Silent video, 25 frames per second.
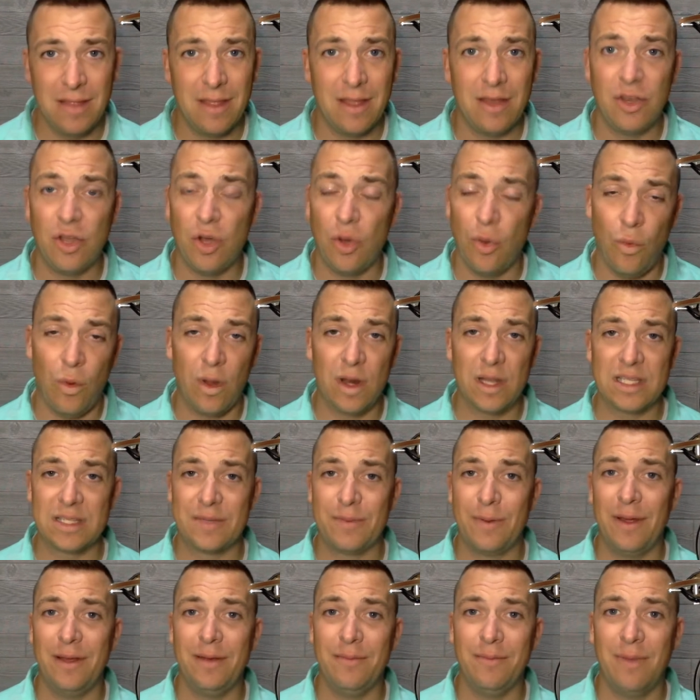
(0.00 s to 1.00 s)
They don't want to
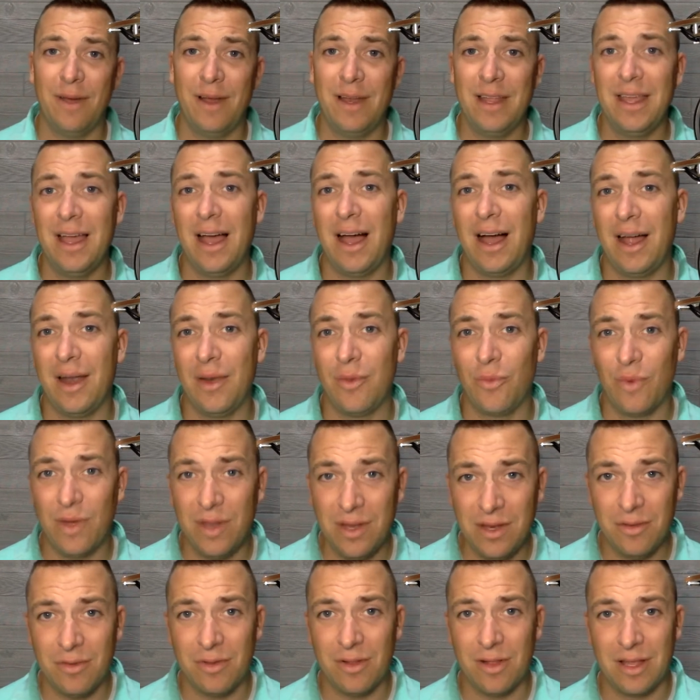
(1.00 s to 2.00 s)
spend money on
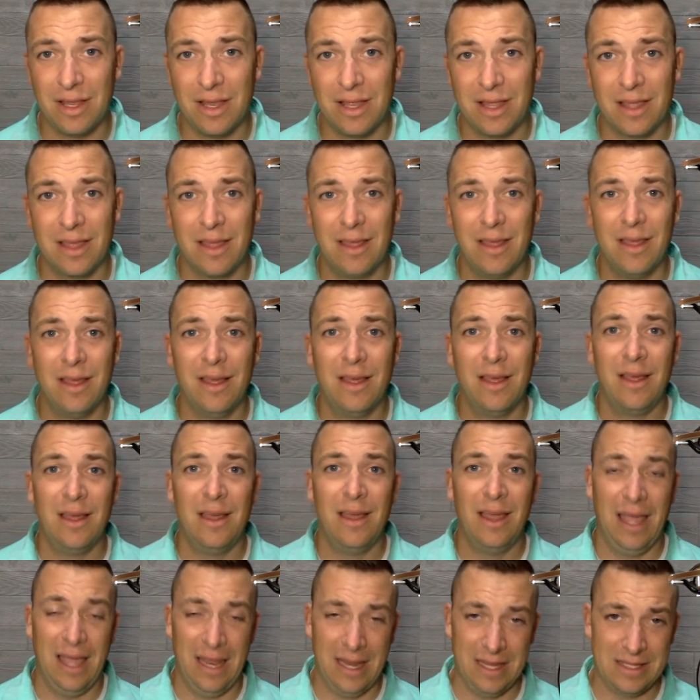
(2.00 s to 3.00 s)
window cleaning,
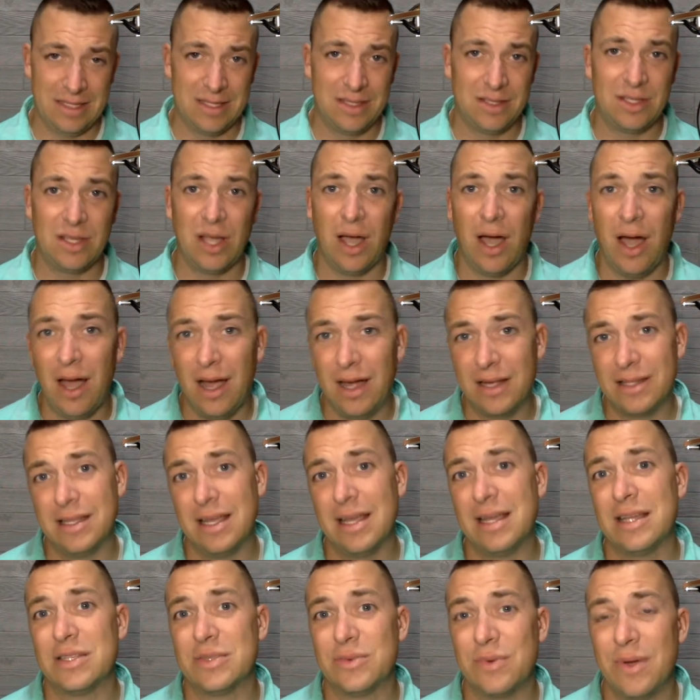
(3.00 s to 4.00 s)
and it's the dog
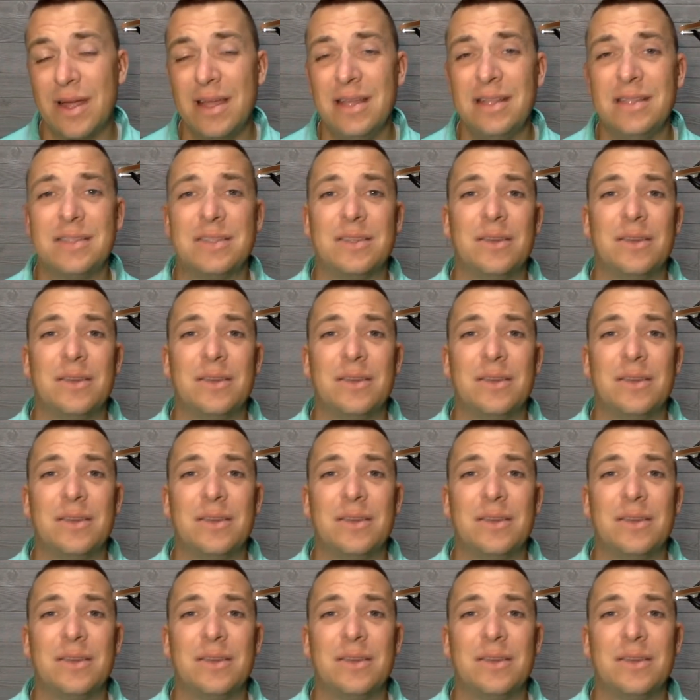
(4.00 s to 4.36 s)
days, right?